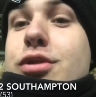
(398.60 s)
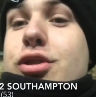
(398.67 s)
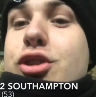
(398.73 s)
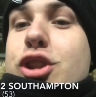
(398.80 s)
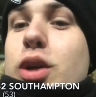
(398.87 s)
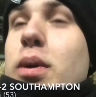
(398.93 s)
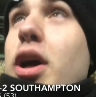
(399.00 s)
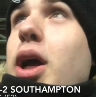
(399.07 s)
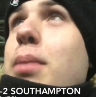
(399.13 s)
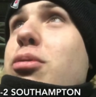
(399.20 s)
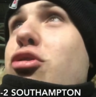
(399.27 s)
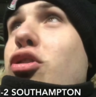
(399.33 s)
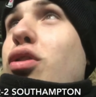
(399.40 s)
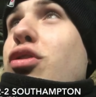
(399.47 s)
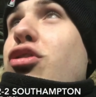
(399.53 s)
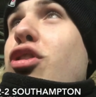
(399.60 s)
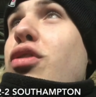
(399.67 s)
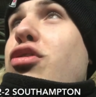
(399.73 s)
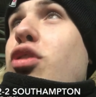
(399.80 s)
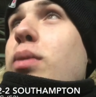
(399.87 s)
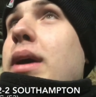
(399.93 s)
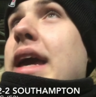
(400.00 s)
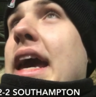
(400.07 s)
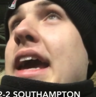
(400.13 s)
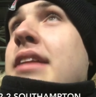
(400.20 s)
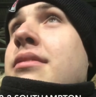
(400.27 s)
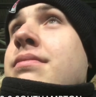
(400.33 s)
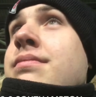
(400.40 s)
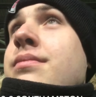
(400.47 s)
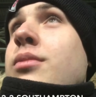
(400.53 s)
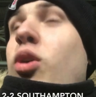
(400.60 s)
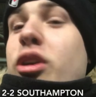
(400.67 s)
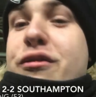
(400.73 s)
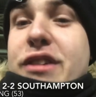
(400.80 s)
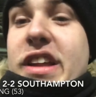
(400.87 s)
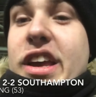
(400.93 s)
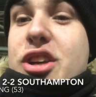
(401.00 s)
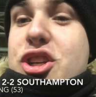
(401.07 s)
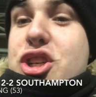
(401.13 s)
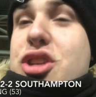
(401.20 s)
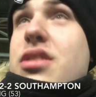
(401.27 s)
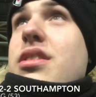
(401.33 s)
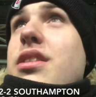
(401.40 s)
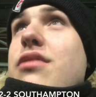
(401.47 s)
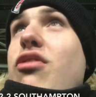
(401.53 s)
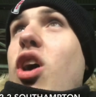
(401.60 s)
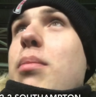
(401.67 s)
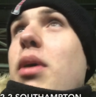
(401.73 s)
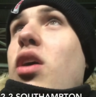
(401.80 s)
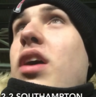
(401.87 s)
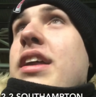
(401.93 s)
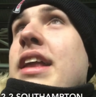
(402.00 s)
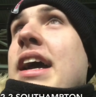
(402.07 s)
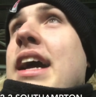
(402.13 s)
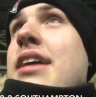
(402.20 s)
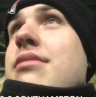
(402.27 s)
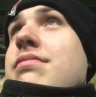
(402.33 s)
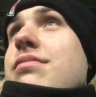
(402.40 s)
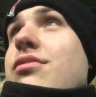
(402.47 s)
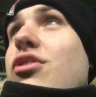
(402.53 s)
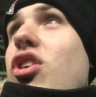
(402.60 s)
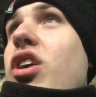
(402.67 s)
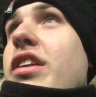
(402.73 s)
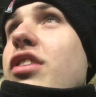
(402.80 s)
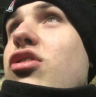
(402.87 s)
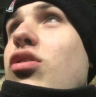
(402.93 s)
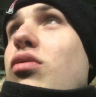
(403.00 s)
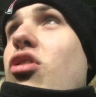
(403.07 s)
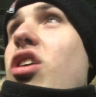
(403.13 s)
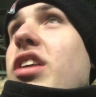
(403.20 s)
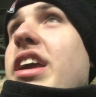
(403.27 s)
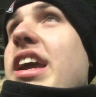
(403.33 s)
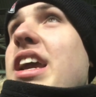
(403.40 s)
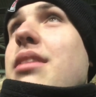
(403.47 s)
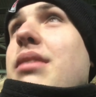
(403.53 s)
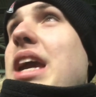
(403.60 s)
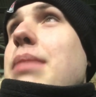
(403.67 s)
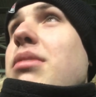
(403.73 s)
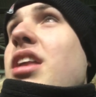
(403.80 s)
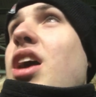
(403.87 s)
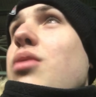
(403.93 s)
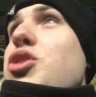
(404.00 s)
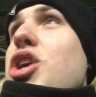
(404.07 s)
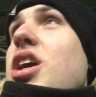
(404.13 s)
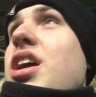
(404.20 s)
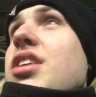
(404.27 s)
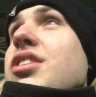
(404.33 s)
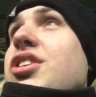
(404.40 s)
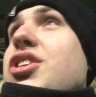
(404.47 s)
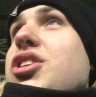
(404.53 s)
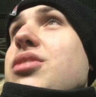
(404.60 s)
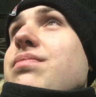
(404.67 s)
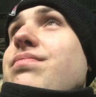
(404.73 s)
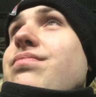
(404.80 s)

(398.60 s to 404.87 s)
Stuart Armstrong, 2-2 again. What a finish. Right behind that. Right to keep with no chance.